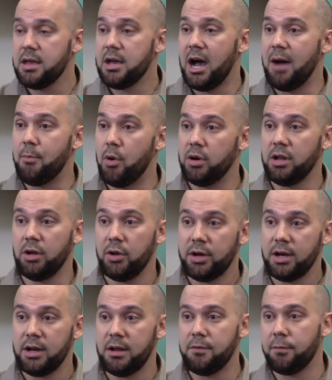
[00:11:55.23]
I'm only
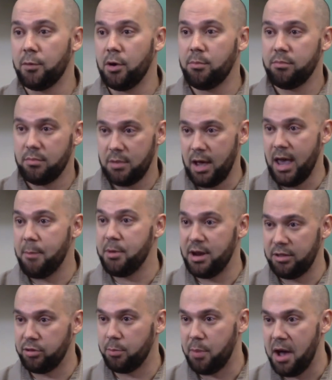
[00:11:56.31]
looking at it from, I am an
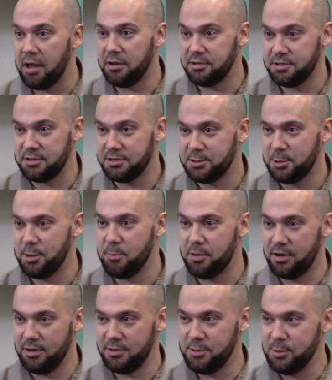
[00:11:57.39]
anthropologist, so I'm
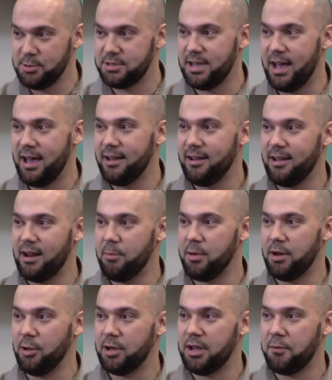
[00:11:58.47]
gonna use that, and I'm
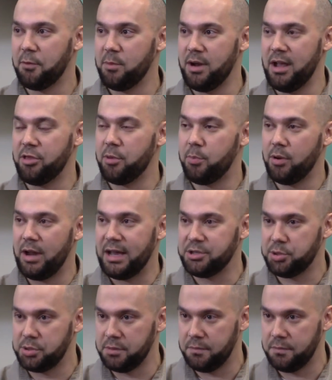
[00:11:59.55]
gonna look at it from an anthropological